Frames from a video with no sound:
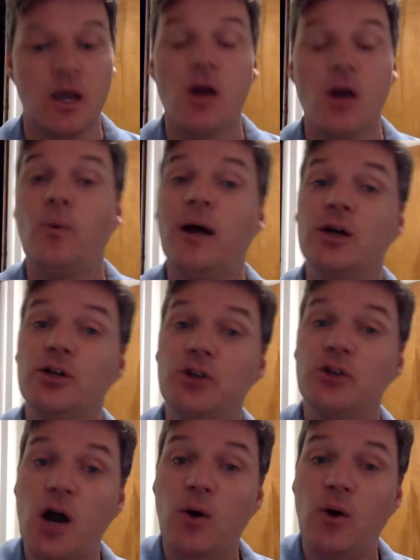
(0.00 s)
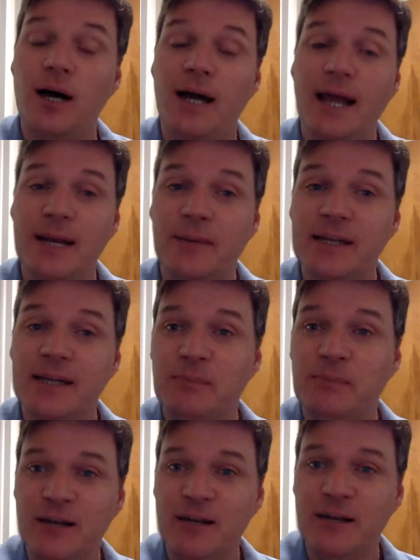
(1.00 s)
Well, anyway,
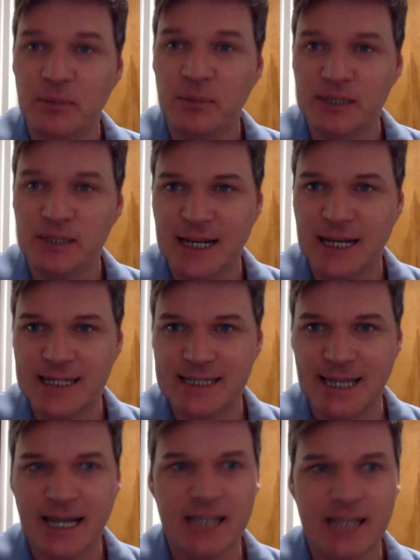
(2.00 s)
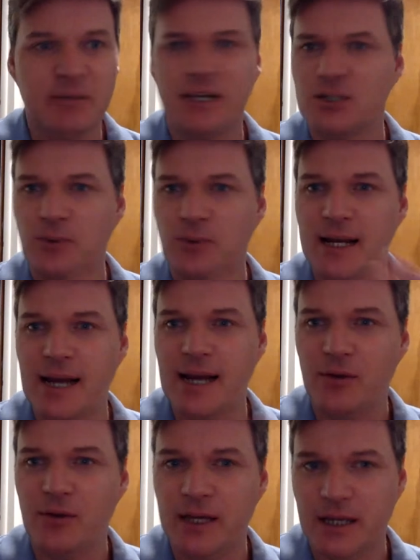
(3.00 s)
speaking of people sending us things, because right
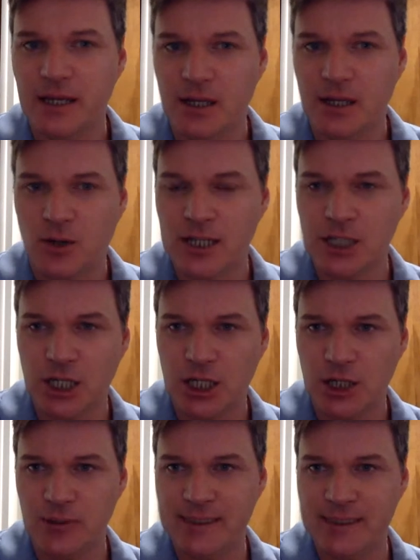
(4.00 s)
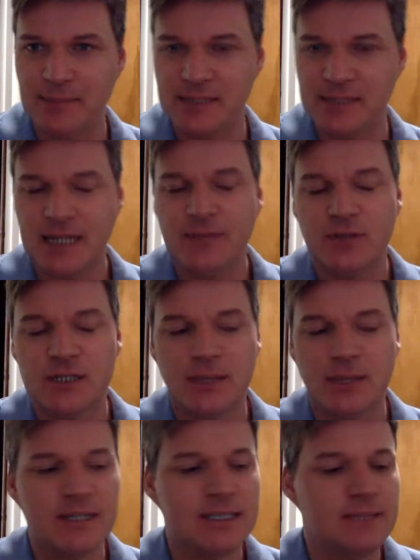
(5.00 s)
now the question queue is empty for some reason.